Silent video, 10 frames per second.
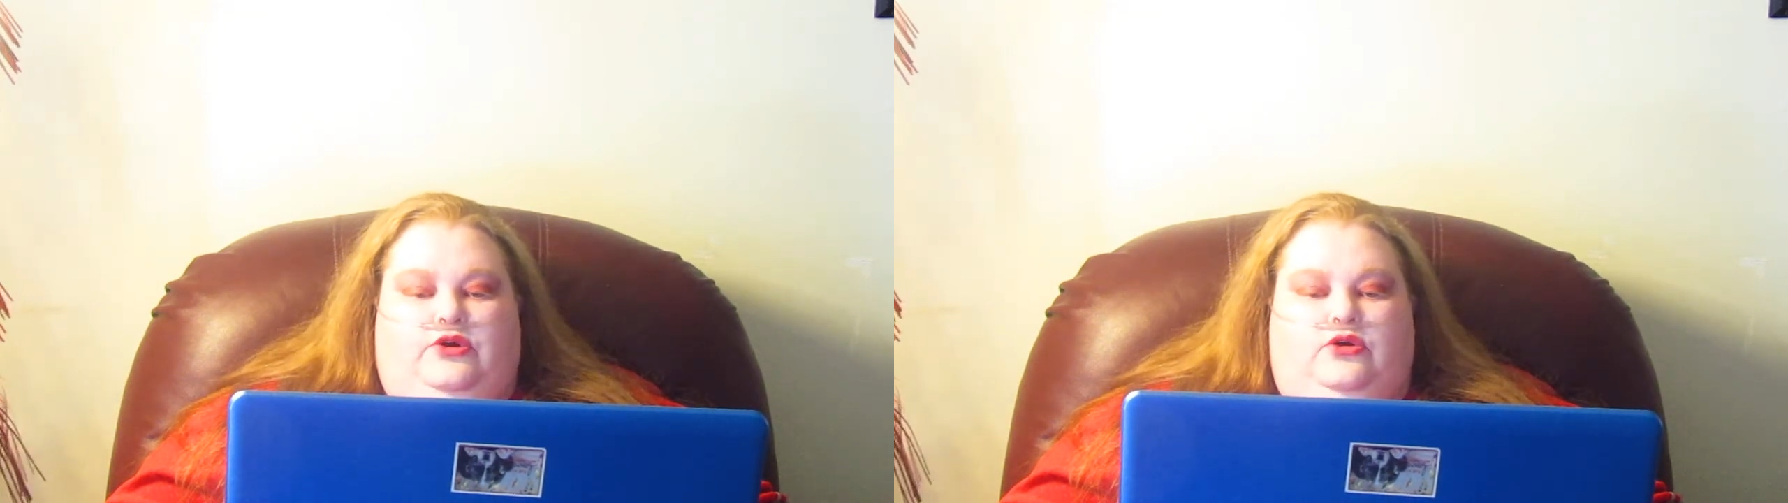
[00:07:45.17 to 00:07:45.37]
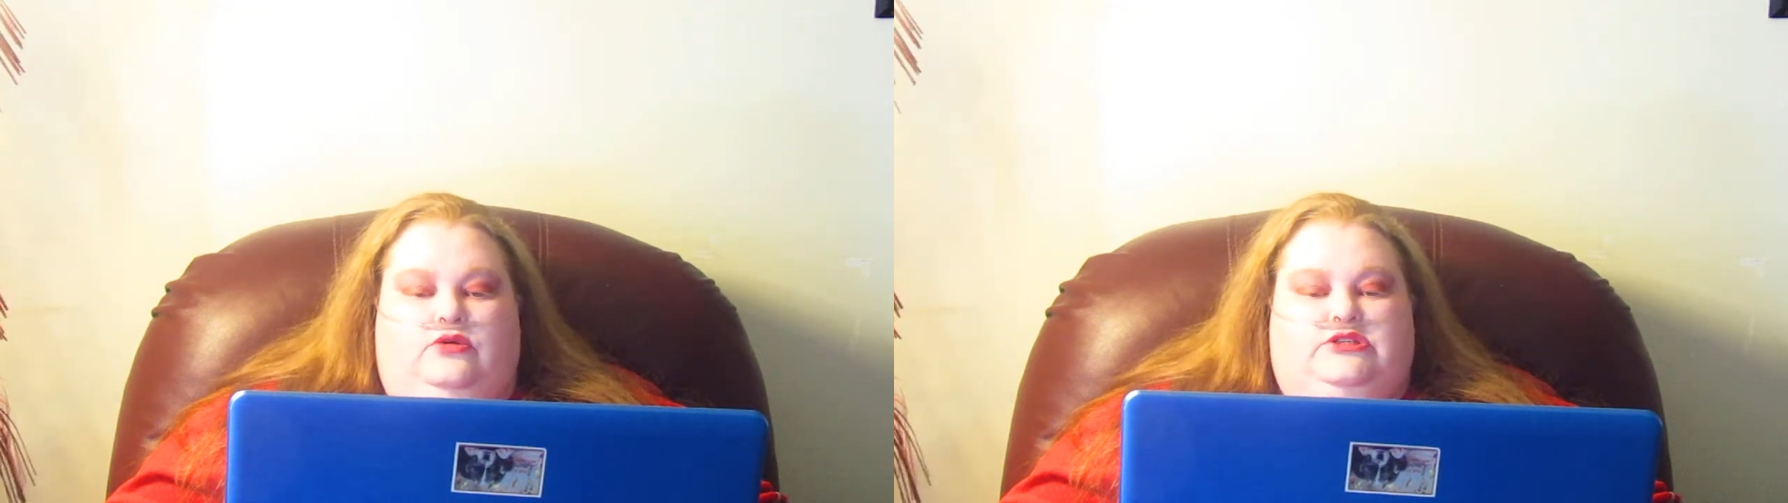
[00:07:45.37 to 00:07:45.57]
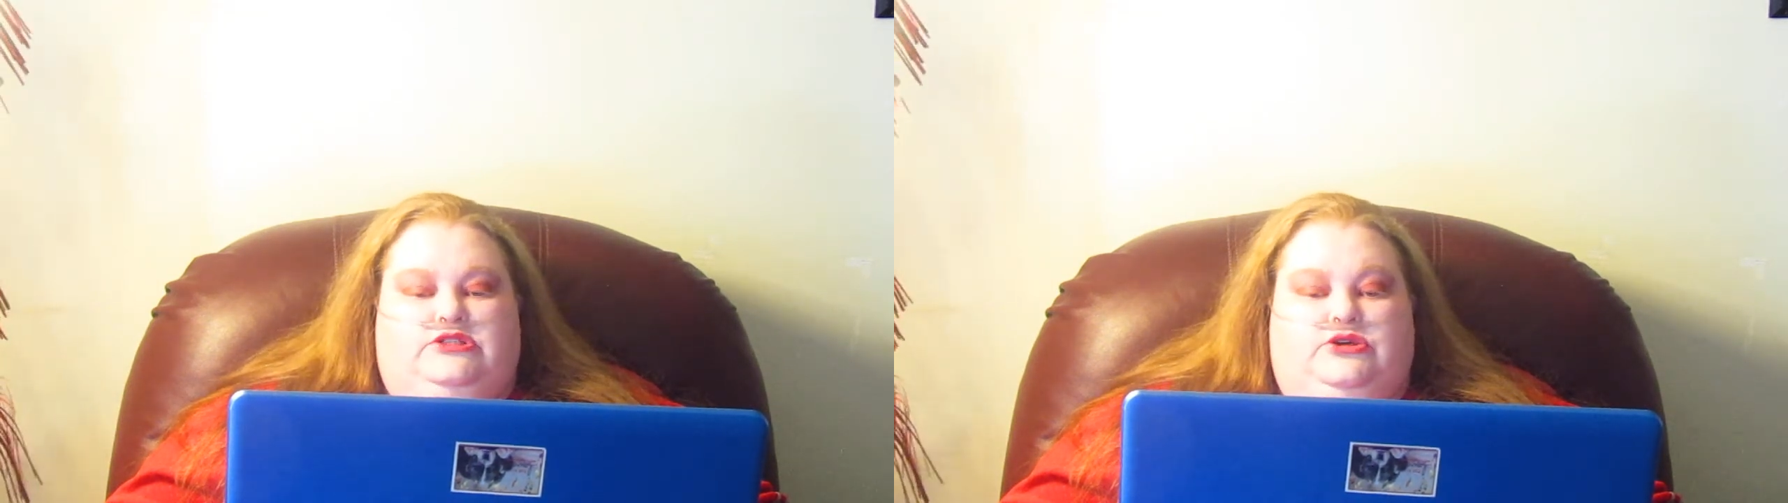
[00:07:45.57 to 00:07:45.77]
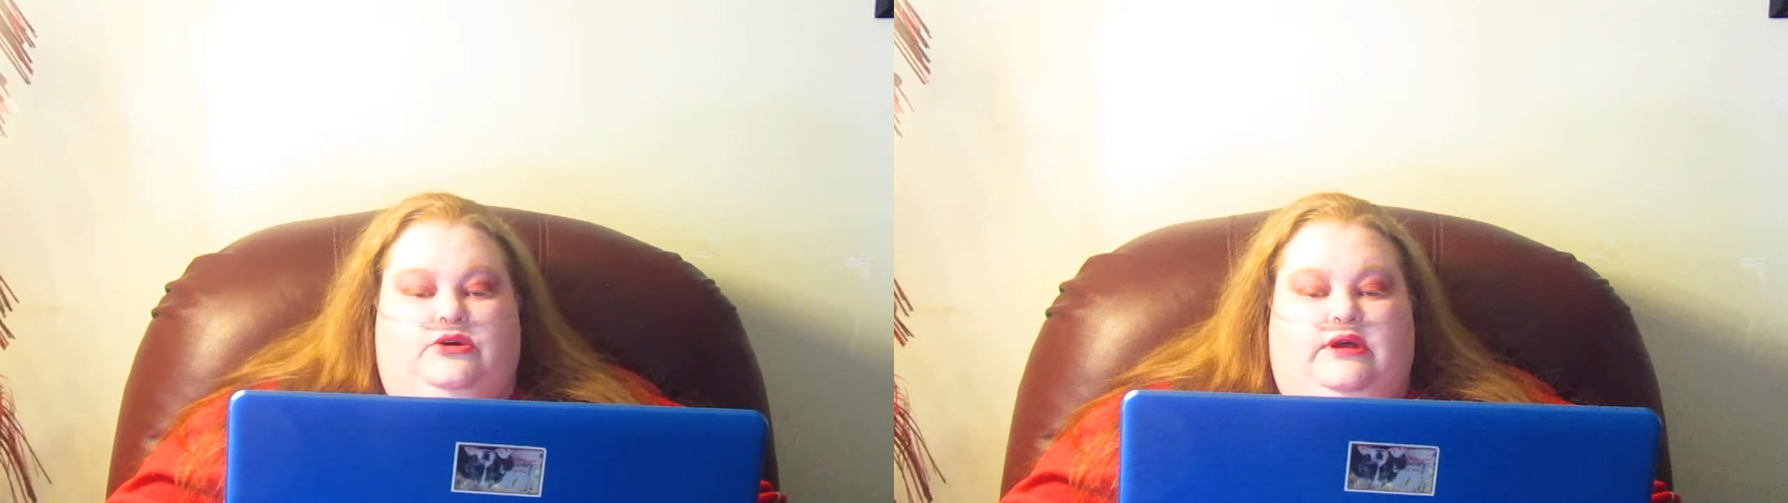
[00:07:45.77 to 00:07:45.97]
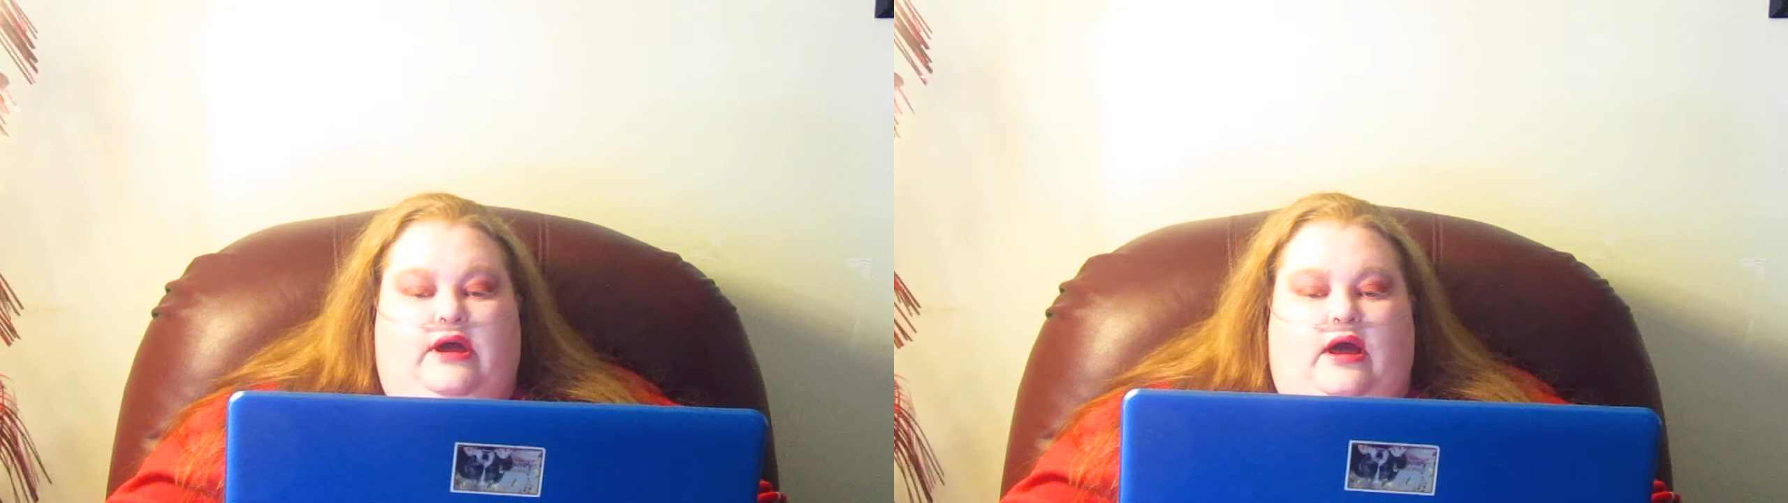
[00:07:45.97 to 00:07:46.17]
girl
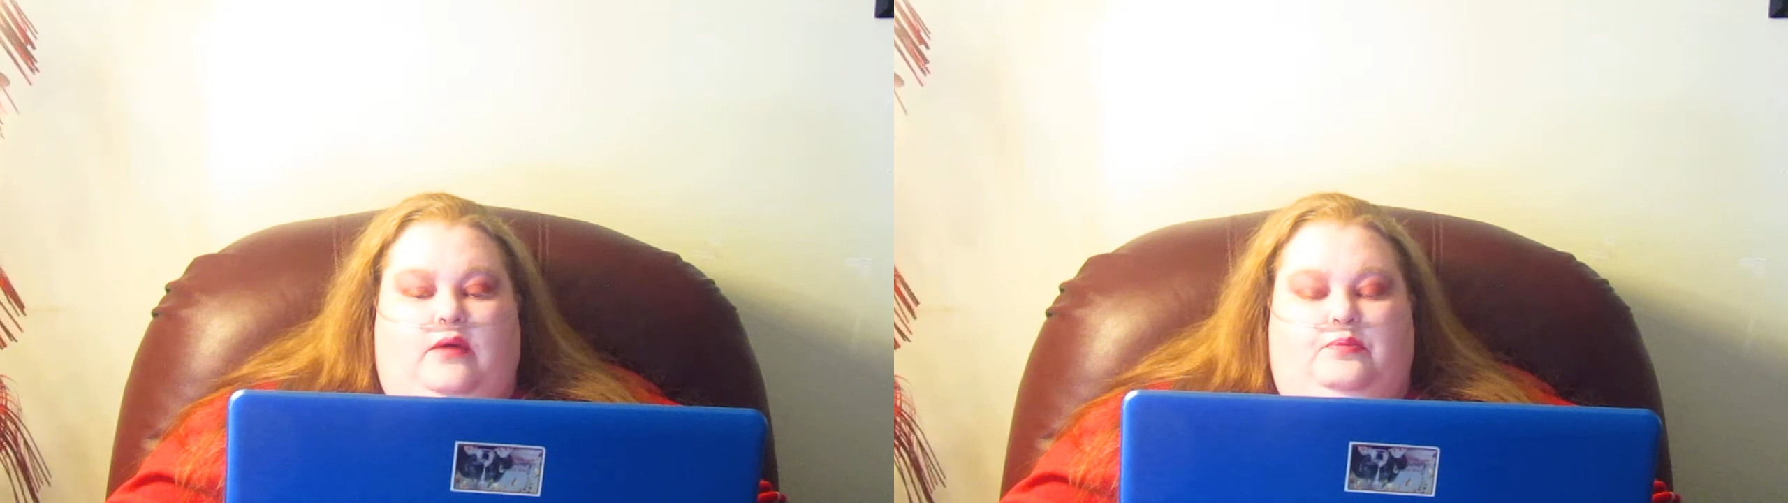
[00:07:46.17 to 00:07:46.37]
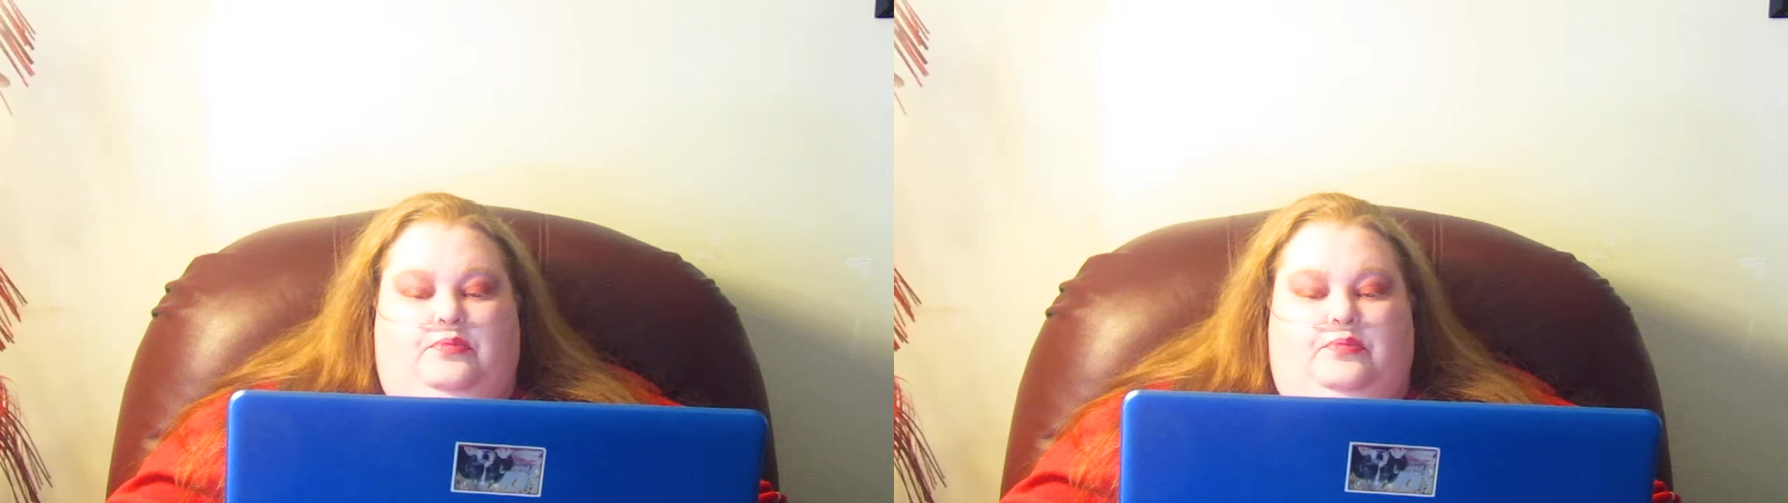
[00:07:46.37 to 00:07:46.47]
stood up